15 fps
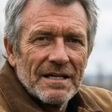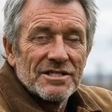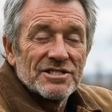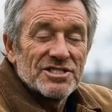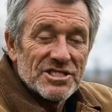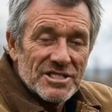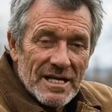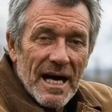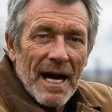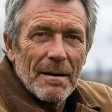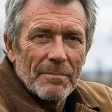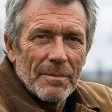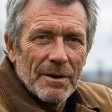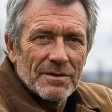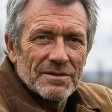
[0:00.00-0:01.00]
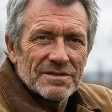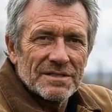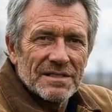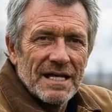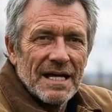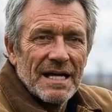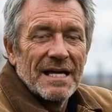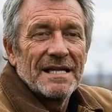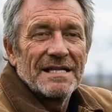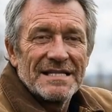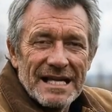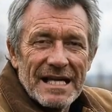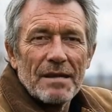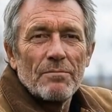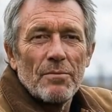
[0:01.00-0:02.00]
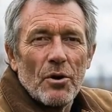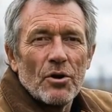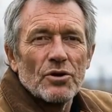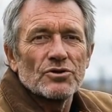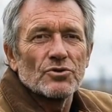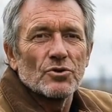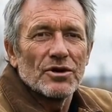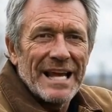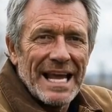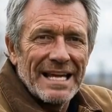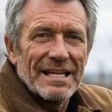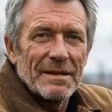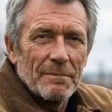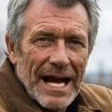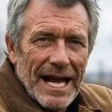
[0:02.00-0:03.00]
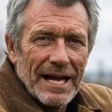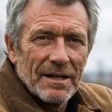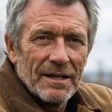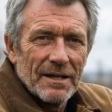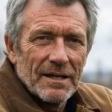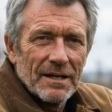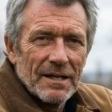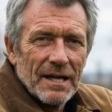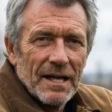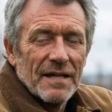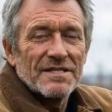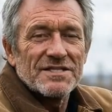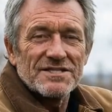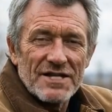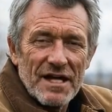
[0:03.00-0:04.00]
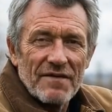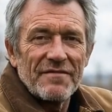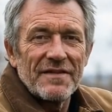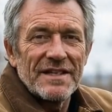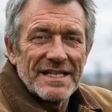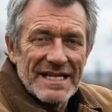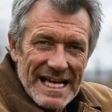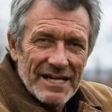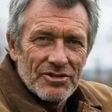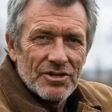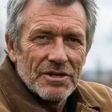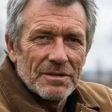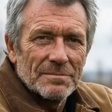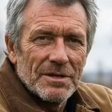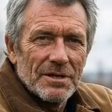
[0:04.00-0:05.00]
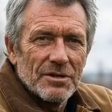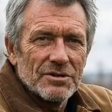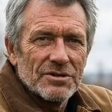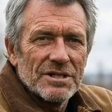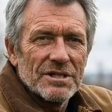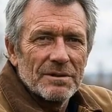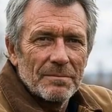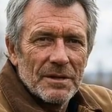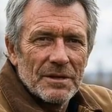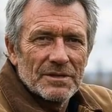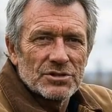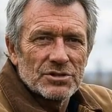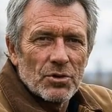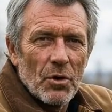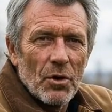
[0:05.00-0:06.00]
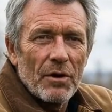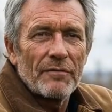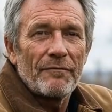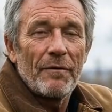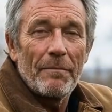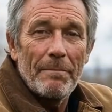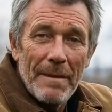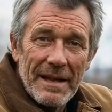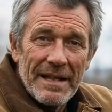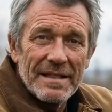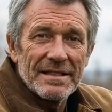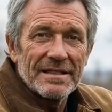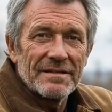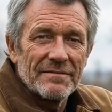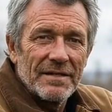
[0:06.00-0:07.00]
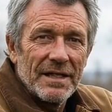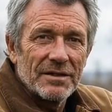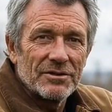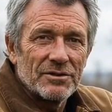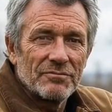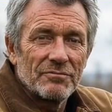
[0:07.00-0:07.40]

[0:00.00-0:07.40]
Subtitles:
Just compost. Decomposed organic matter. The stuff that nature has been using to build soil for millions of years